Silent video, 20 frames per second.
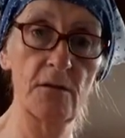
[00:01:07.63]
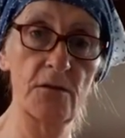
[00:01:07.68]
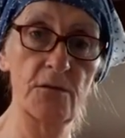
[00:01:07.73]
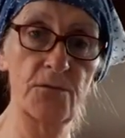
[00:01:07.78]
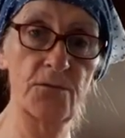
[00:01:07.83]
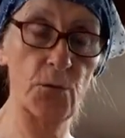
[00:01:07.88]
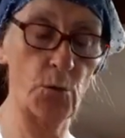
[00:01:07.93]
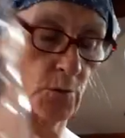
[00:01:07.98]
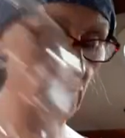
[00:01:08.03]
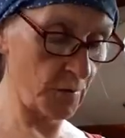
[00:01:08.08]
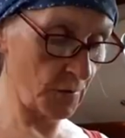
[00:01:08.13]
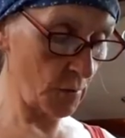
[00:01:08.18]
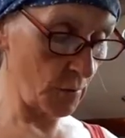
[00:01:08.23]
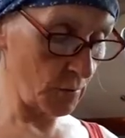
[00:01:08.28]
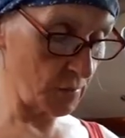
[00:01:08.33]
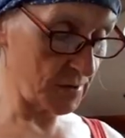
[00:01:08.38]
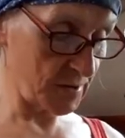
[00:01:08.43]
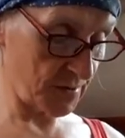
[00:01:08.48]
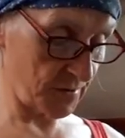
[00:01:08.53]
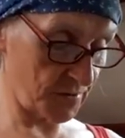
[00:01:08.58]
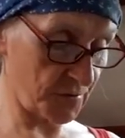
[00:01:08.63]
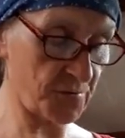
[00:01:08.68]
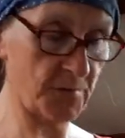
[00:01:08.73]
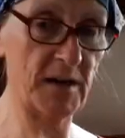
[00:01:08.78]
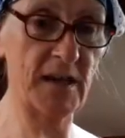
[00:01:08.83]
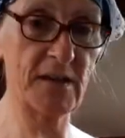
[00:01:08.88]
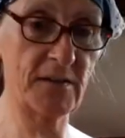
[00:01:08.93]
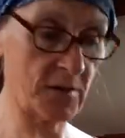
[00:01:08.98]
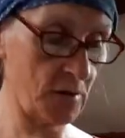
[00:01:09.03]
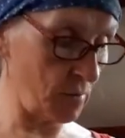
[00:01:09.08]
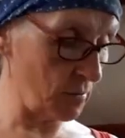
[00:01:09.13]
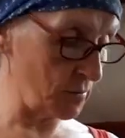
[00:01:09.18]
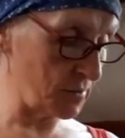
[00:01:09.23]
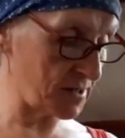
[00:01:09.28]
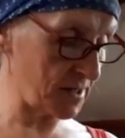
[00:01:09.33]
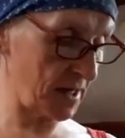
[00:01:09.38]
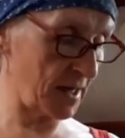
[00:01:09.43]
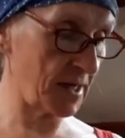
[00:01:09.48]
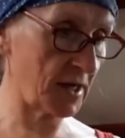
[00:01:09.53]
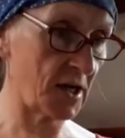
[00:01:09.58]
four of those, three of
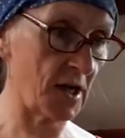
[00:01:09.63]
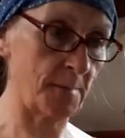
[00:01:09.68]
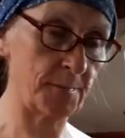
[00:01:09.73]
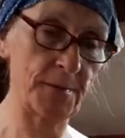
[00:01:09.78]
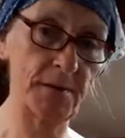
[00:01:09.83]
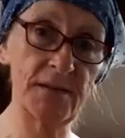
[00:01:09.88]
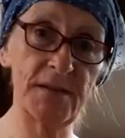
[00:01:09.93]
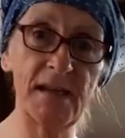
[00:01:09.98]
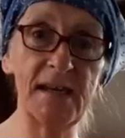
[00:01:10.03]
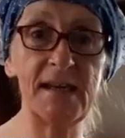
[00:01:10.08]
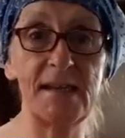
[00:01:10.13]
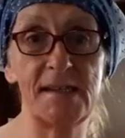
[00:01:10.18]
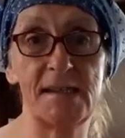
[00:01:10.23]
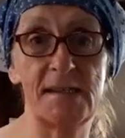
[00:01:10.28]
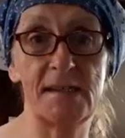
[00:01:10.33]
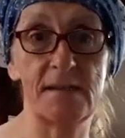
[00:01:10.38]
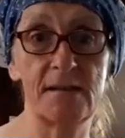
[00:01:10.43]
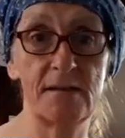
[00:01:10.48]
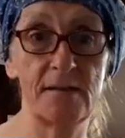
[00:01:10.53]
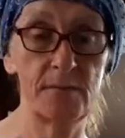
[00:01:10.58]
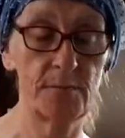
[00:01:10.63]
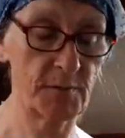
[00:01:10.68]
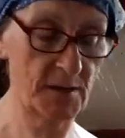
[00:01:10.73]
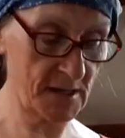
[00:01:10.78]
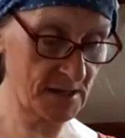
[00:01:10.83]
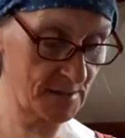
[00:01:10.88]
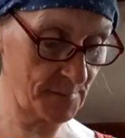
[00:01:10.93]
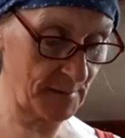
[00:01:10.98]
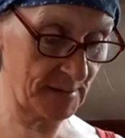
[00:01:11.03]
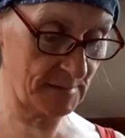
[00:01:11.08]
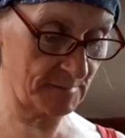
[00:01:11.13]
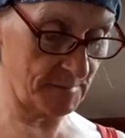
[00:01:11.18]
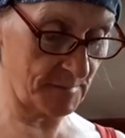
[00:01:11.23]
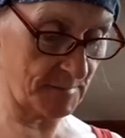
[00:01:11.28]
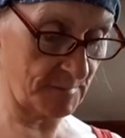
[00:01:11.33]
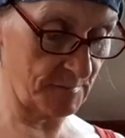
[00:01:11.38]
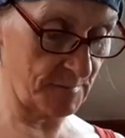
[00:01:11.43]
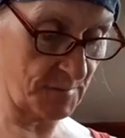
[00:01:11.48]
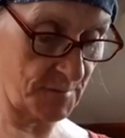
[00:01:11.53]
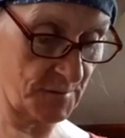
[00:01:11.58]
those and a couple of these. Because I mean,
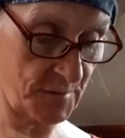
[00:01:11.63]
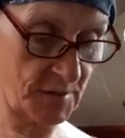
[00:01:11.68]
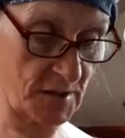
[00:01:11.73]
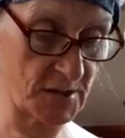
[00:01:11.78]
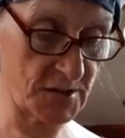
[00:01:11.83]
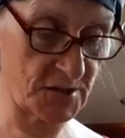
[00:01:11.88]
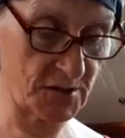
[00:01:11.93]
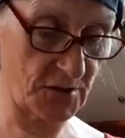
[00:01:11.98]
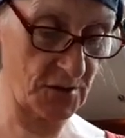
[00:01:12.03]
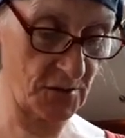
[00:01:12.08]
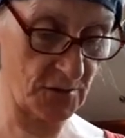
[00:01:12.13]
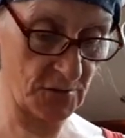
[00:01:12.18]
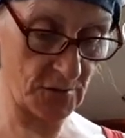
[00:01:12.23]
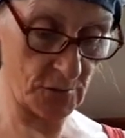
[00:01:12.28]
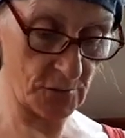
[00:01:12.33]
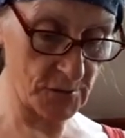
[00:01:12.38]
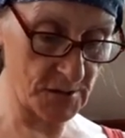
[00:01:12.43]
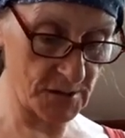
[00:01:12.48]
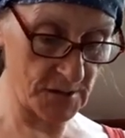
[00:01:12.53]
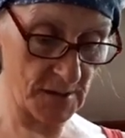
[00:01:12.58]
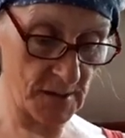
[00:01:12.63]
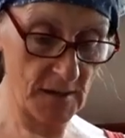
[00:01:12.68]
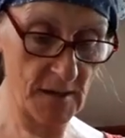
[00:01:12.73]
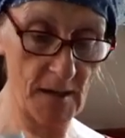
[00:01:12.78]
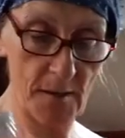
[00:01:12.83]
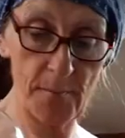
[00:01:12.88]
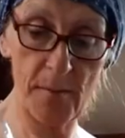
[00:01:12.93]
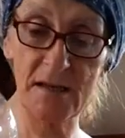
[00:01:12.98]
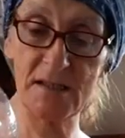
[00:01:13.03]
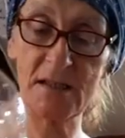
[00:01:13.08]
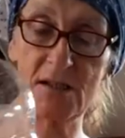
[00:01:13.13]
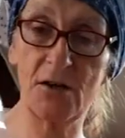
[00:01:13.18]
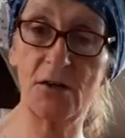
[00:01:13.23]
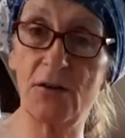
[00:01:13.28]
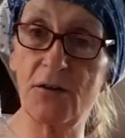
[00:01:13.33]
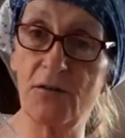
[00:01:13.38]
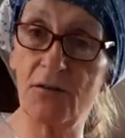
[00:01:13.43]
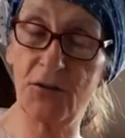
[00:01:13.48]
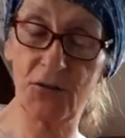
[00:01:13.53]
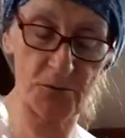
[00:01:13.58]
there's two of those. Imagine
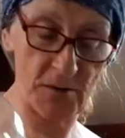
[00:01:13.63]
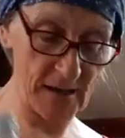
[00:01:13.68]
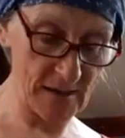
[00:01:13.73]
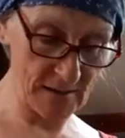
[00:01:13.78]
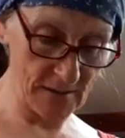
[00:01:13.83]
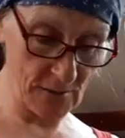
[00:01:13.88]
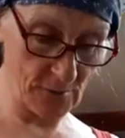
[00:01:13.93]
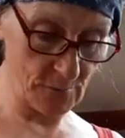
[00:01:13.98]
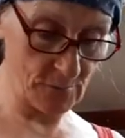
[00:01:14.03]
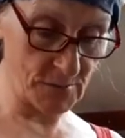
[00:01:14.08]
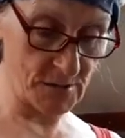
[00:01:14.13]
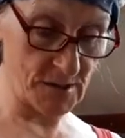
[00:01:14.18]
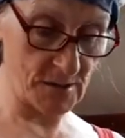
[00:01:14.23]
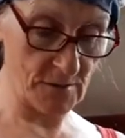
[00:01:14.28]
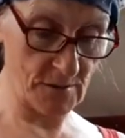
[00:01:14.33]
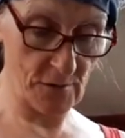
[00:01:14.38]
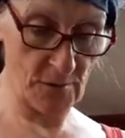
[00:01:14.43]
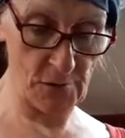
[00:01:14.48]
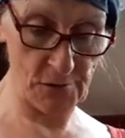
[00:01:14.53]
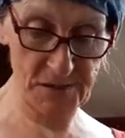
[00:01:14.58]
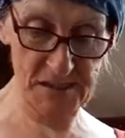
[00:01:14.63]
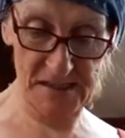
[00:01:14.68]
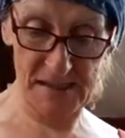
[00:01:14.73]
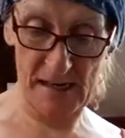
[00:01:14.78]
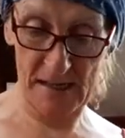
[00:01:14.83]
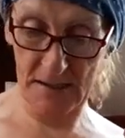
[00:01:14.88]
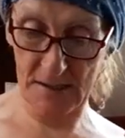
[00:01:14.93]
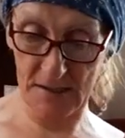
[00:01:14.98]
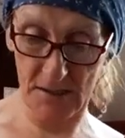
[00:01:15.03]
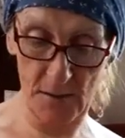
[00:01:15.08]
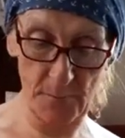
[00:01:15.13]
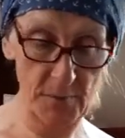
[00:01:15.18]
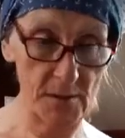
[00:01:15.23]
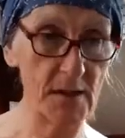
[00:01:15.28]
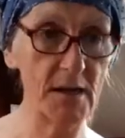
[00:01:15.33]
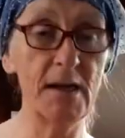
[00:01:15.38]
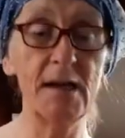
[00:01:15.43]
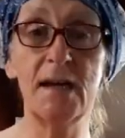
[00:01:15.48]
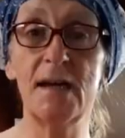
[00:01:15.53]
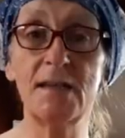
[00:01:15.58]
another three of those all stacked up.
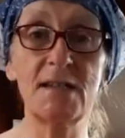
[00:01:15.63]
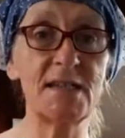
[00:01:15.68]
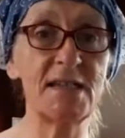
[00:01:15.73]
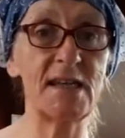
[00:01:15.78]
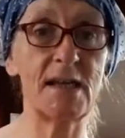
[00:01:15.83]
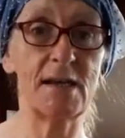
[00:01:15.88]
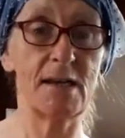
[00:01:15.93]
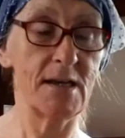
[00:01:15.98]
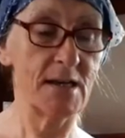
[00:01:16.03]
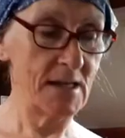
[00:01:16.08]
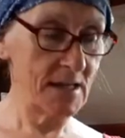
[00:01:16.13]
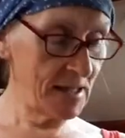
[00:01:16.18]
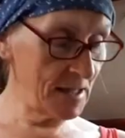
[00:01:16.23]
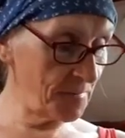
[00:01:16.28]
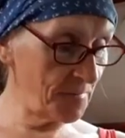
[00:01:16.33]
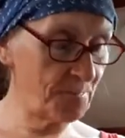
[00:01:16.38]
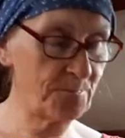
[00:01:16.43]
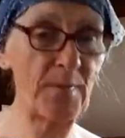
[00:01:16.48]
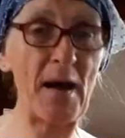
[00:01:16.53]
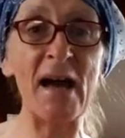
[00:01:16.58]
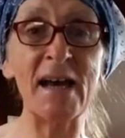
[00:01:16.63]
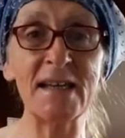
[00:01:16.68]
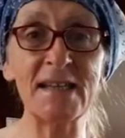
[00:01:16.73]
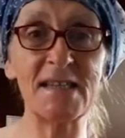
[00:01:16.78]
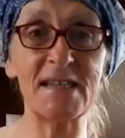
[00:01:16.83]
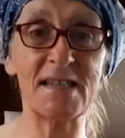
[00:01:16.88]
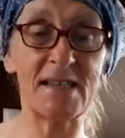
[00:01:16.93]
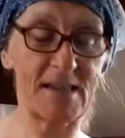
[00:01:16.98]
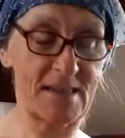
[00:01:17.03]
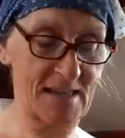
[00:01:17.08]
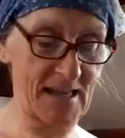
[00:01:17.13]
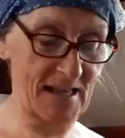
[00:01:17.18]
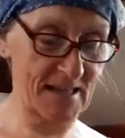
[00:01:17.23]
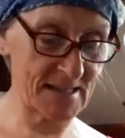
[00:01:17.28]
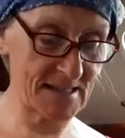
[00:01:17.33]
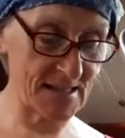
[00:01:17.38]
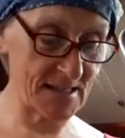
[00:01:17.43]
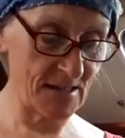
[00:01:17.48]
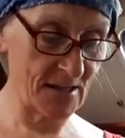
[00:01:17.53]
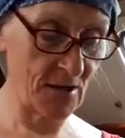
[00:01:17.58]
You just you'd have bags of the
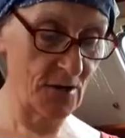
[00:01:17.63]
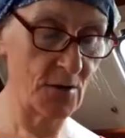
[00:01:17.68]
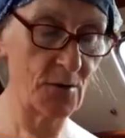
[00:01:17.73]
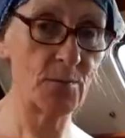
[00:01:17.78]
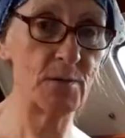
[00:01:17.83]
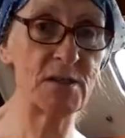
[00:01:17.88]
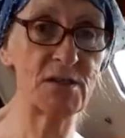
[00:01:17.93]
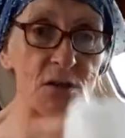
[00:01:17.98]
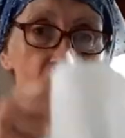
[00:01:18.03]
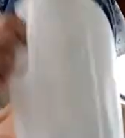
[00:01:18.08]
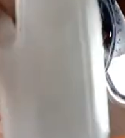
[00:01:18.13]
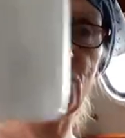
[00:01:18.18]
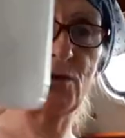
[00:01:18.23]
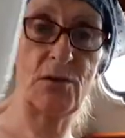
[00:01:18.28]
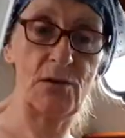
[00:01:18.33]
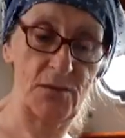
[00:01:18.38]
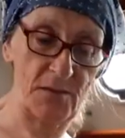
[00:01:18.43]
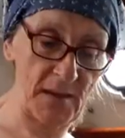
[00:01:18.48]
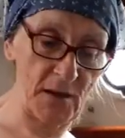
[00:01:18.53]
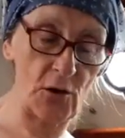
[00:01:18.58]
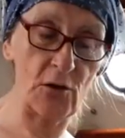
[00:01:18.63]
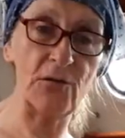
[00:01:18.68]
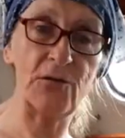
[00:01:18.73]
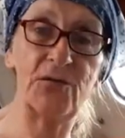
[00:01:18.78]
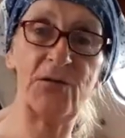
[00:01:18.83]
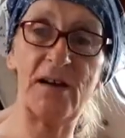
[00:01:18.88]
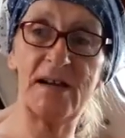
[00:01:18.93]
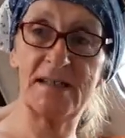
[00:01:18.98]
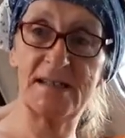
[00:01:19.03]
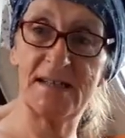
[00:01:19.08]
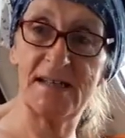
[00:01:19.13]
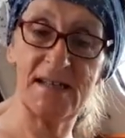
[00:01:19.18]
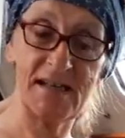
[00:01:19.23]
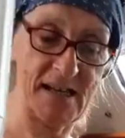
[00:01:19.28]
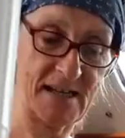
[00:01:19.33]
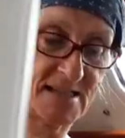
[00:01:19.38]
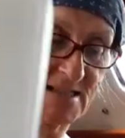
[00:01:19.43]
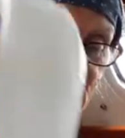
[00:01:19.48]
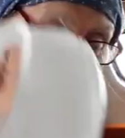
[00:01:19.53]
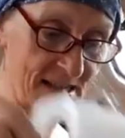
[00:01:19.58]
things, whereas all they all fit
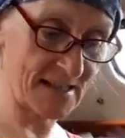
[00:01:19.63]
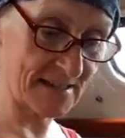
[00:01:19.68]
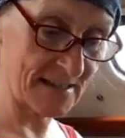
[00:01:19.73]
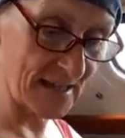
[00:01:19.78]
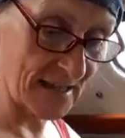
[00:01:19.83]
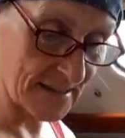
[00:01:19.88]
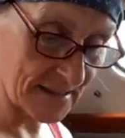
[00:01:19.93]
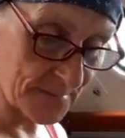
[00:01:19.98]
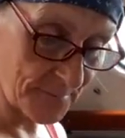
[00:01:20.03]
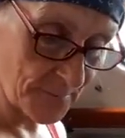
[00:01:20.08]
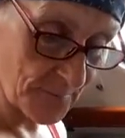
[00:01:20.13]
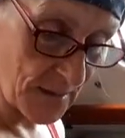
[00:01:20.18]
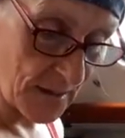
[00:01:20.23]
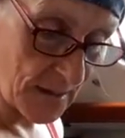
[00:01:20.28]
inside that.